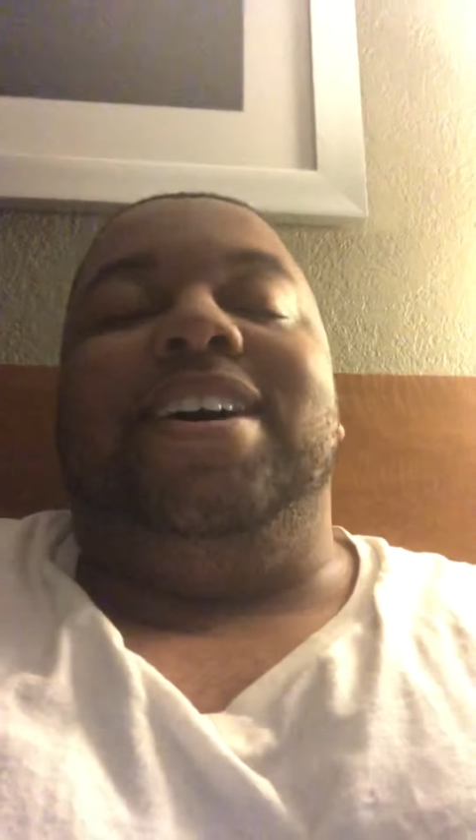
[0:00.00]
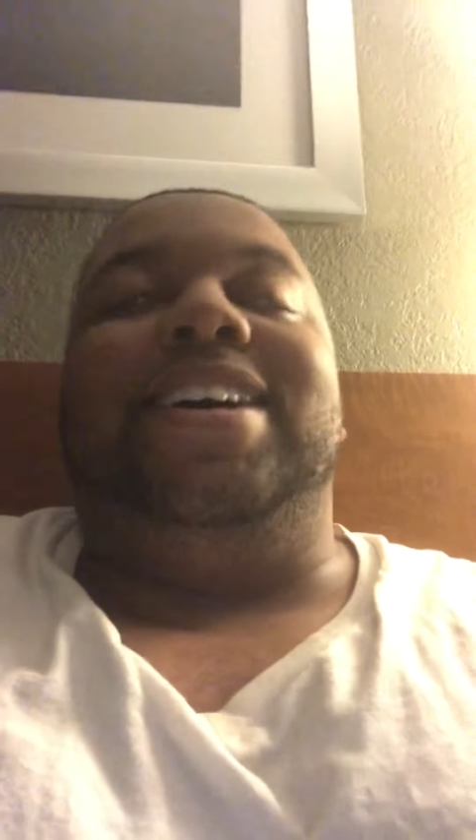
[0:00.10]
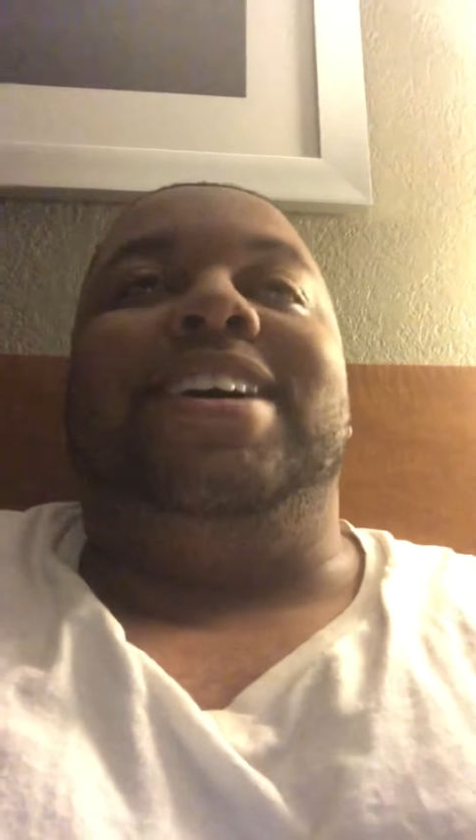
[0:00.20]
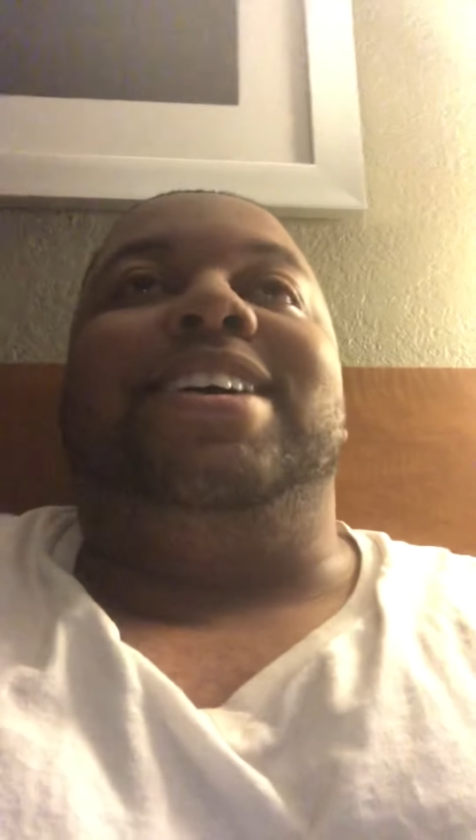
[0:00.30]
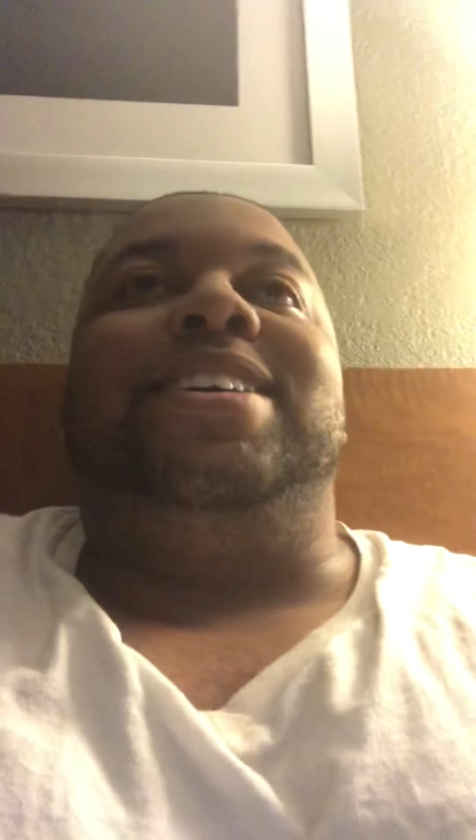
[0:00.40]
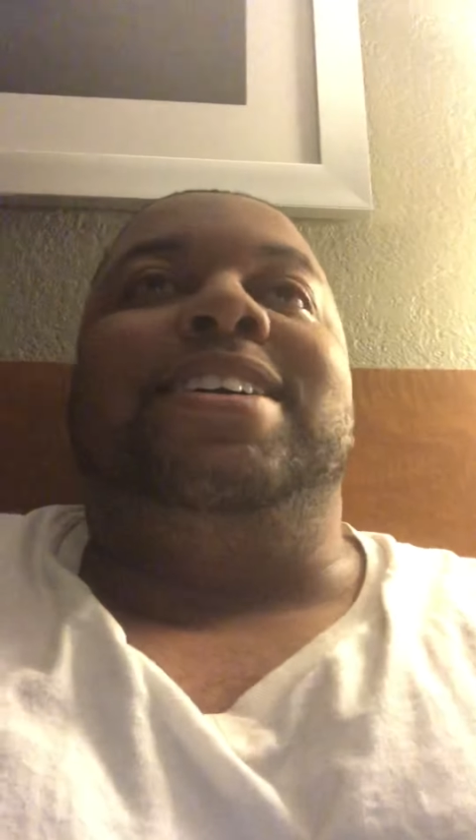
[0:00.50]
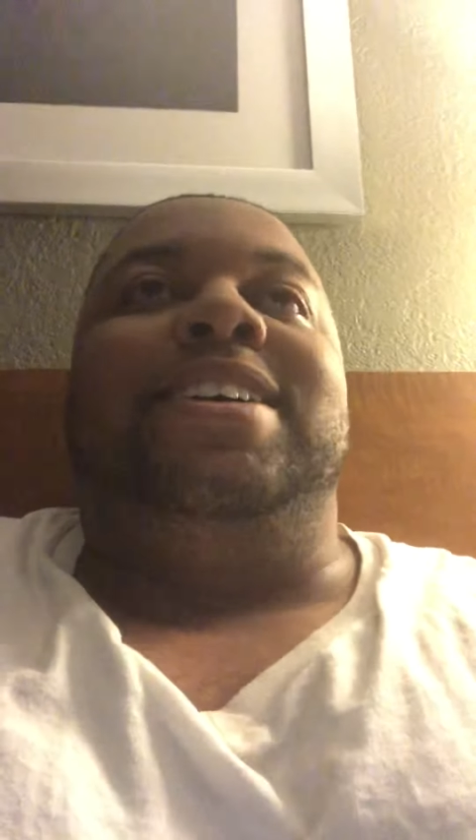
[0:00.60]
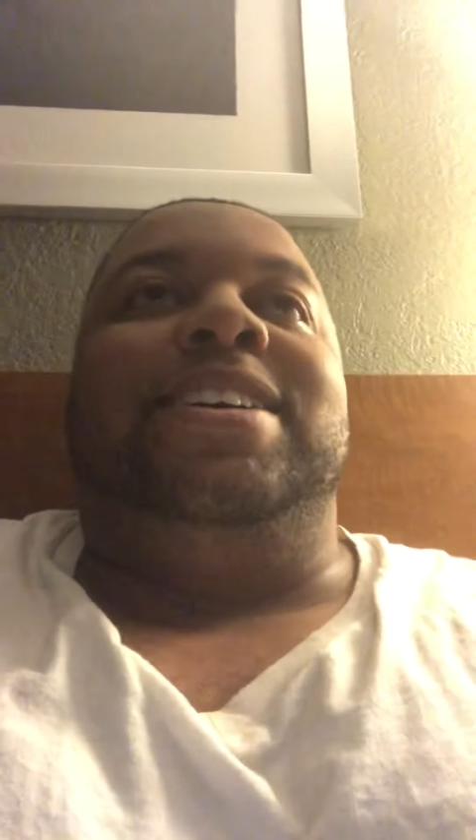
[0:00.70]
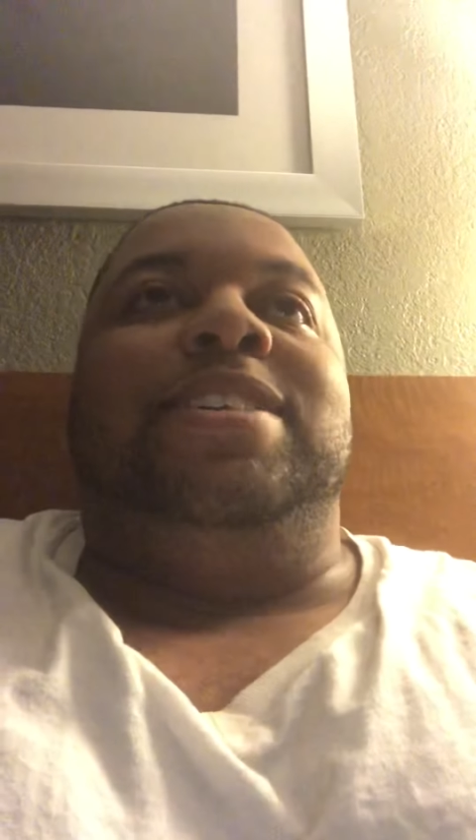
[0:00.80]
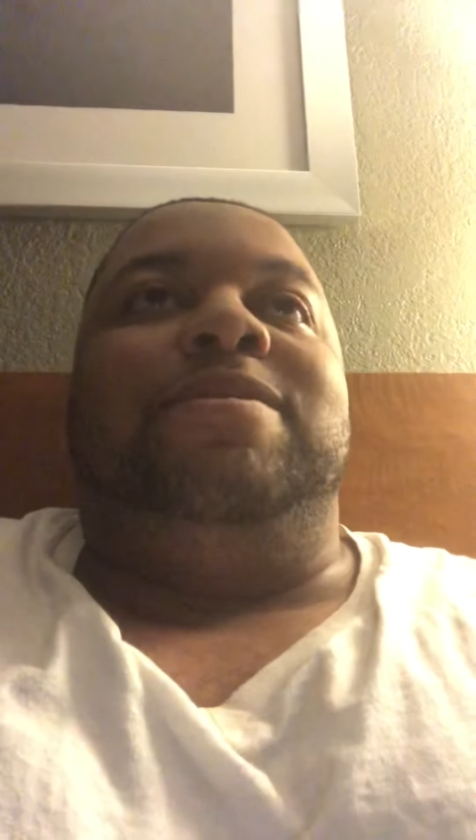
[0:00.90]
Uh,
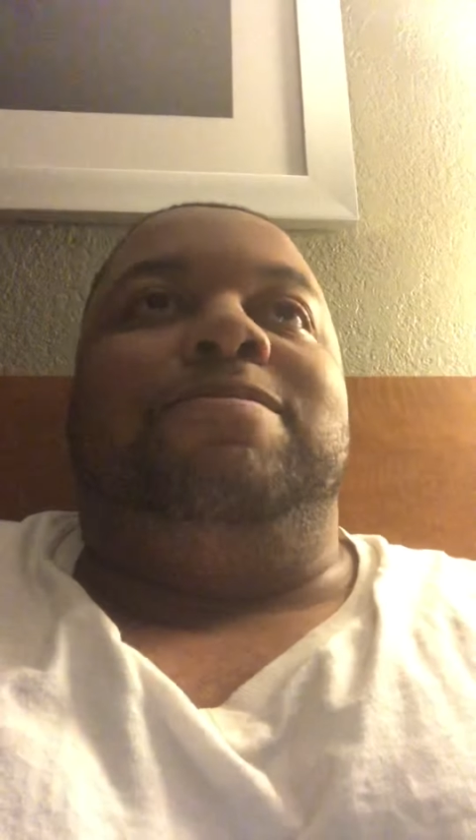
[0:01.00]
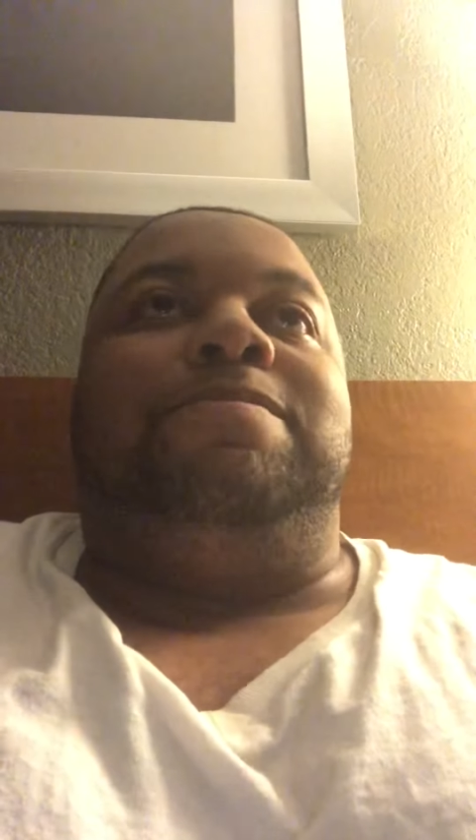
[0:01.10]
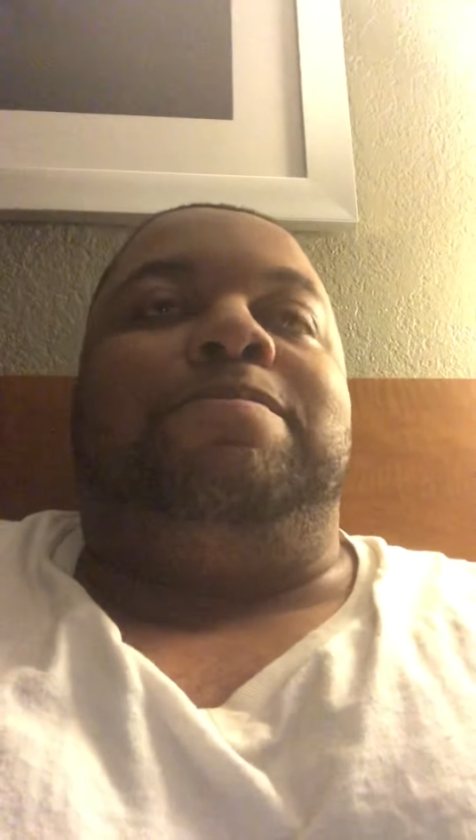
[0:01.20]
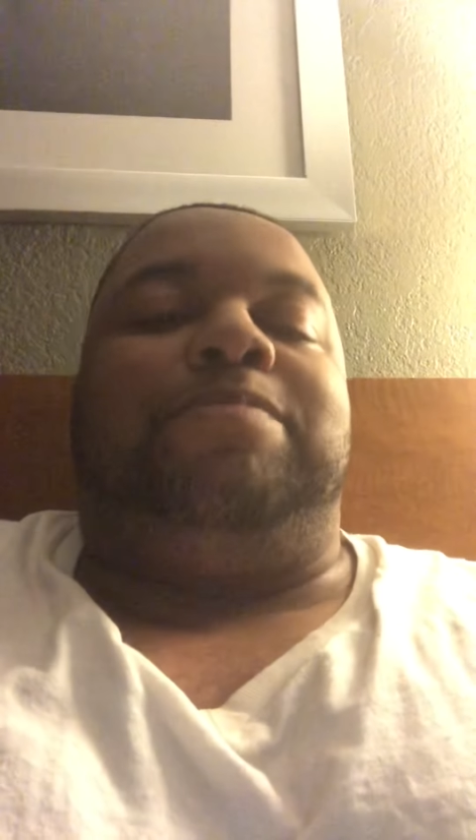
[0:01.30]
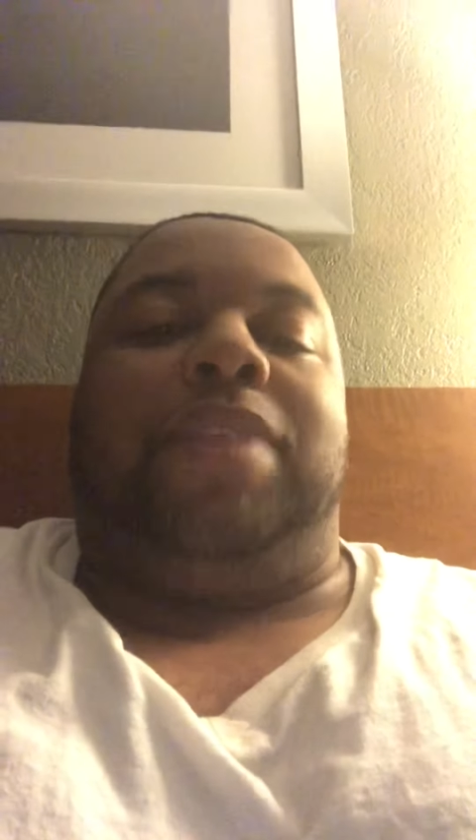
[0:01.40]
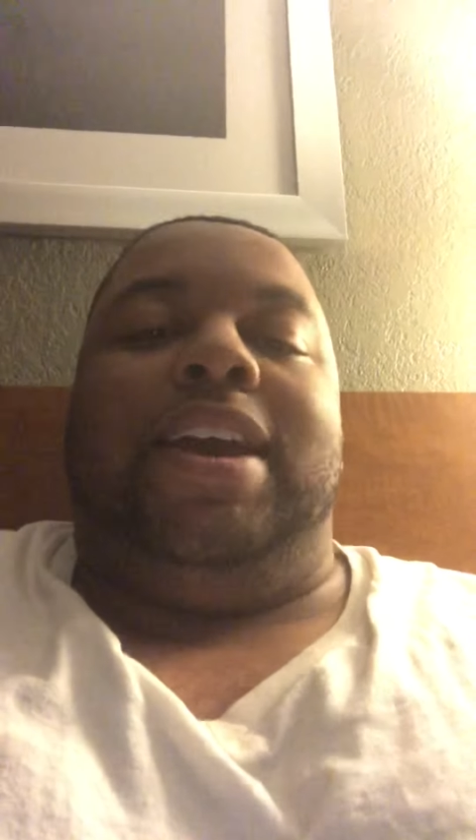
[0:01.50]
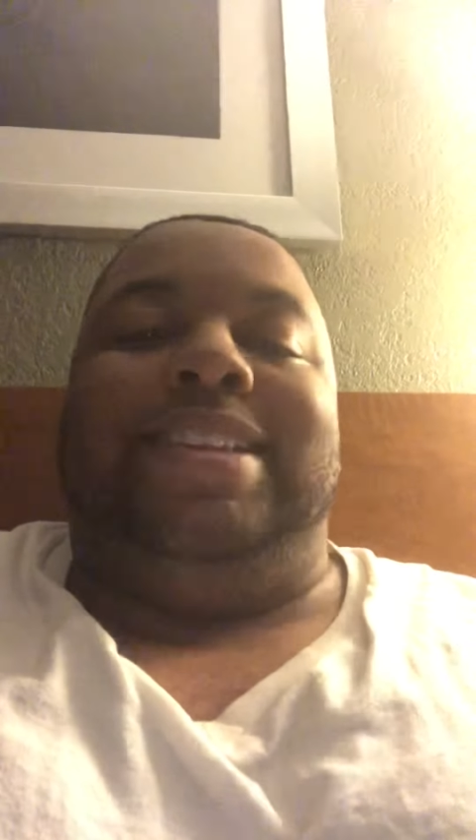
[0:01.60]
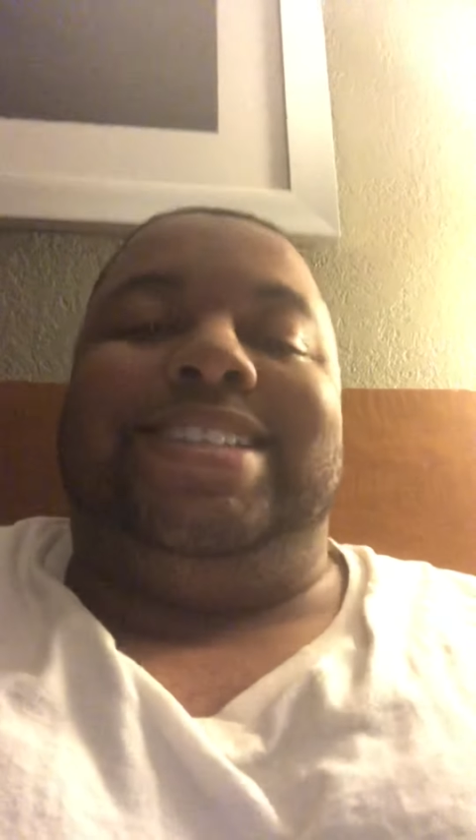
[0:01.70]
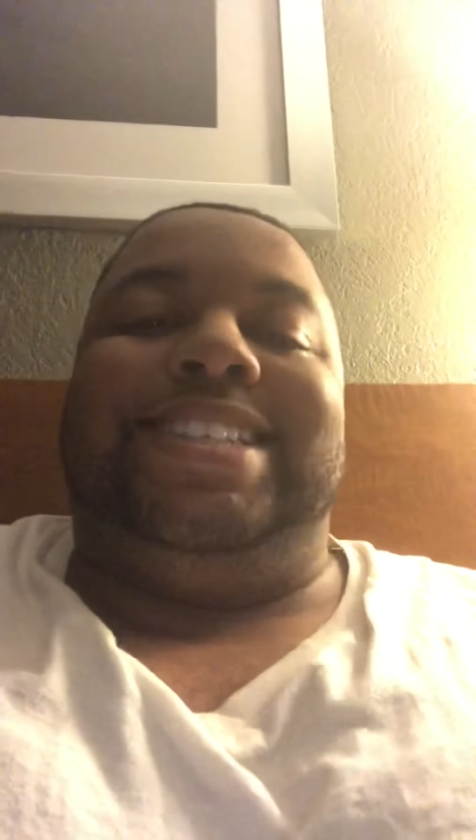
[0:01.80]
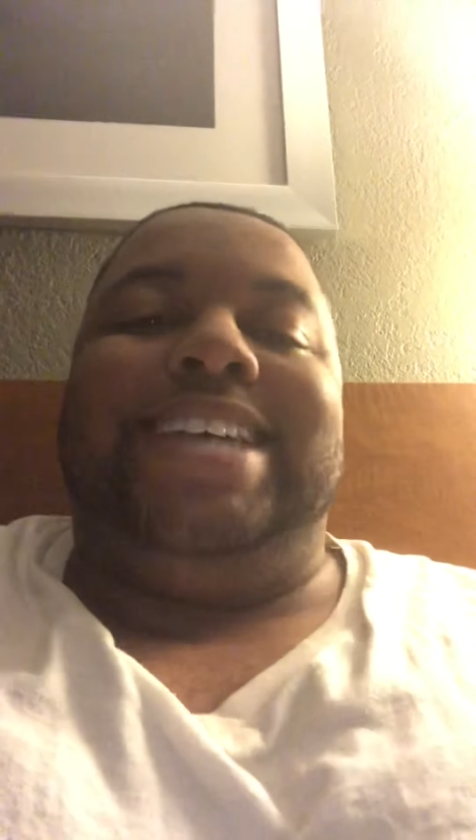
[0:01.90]

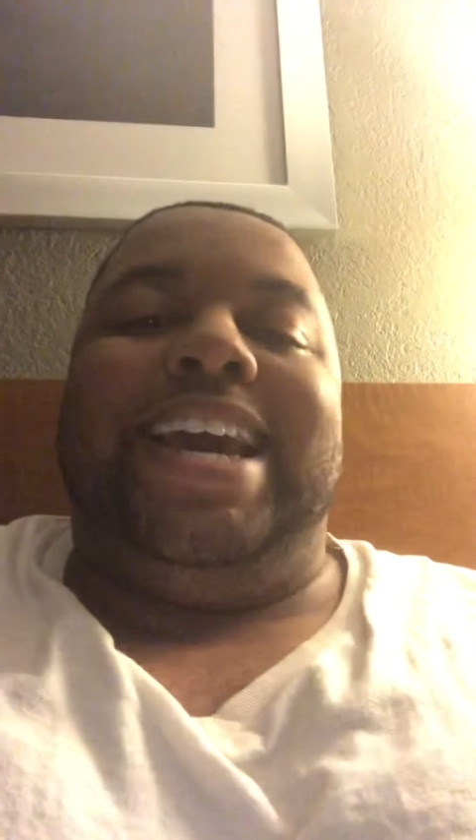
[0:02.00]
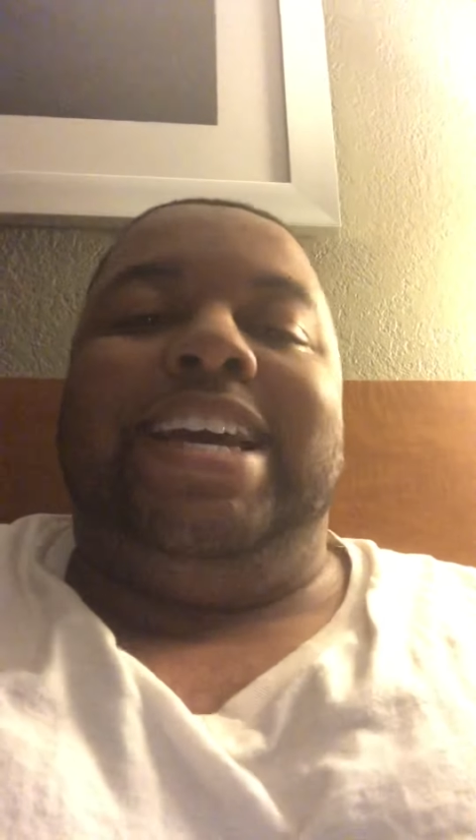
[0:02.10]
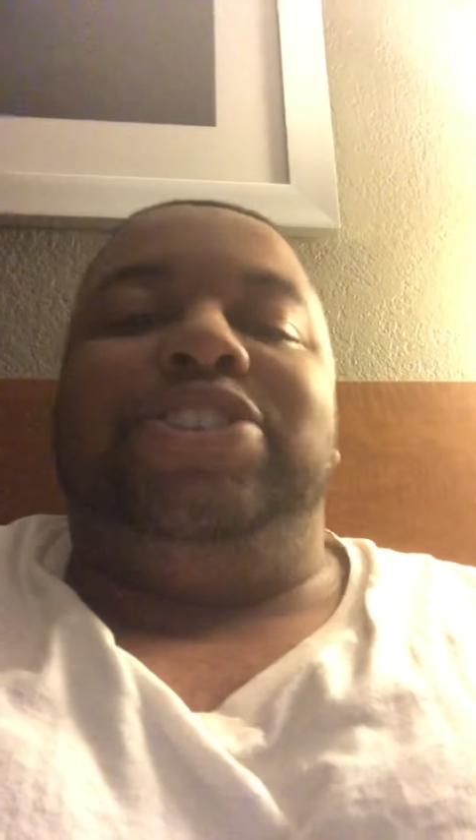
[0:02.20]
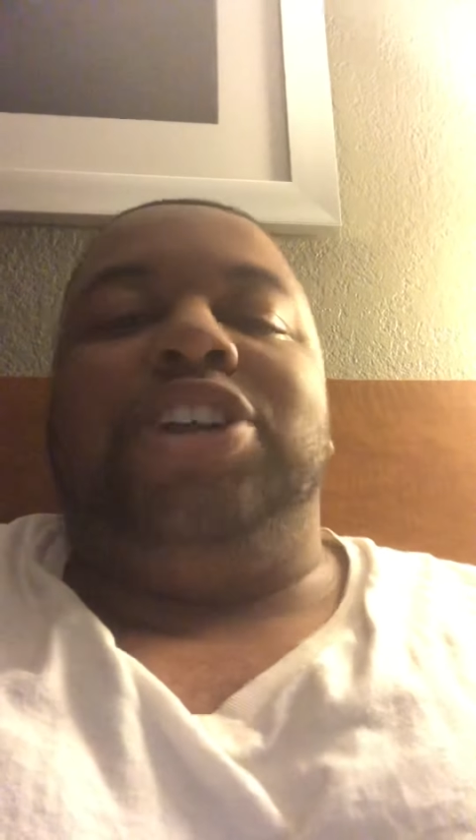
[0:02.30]
and Sage